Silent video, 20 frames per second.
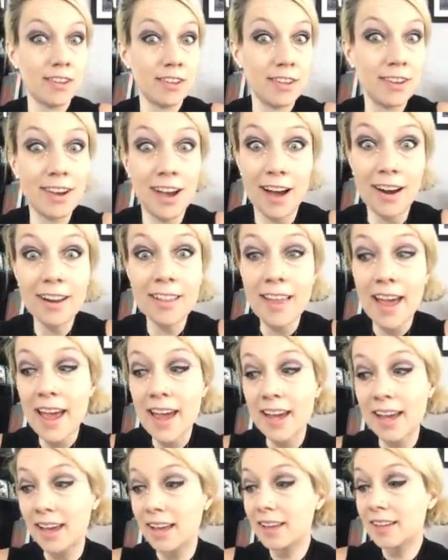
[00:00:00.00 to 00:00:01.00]
you gotta
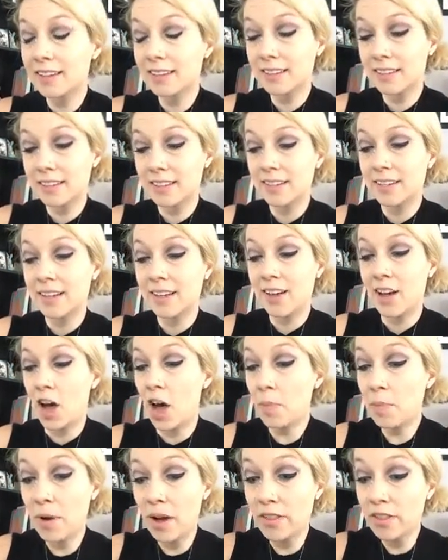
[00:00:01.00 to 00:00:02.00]
like
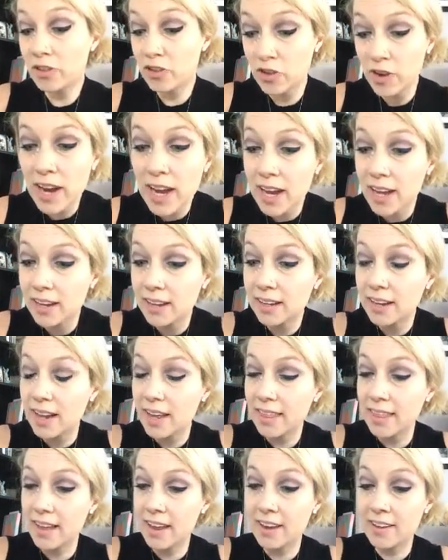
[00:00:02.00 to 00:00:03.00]
hop on the train
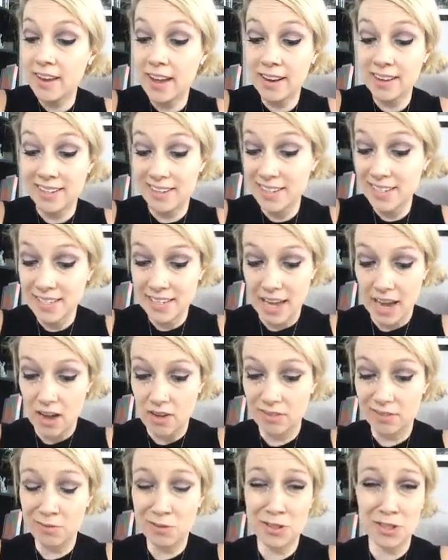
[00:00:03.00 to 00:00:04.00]
and then you get a
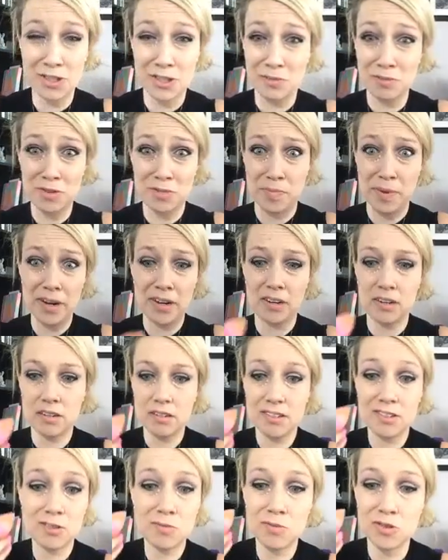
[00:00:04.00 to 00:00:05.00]
discount, which is so much better,
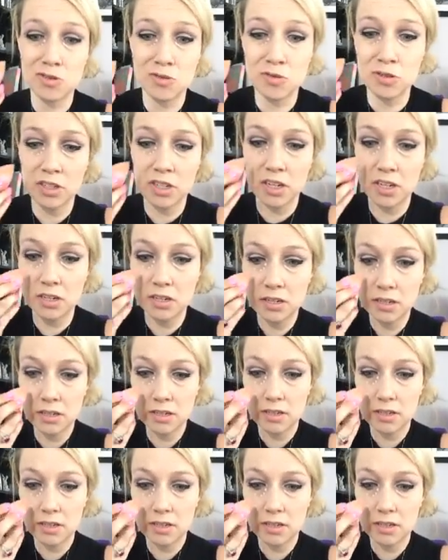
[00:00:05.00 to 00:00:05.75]
so much cooler.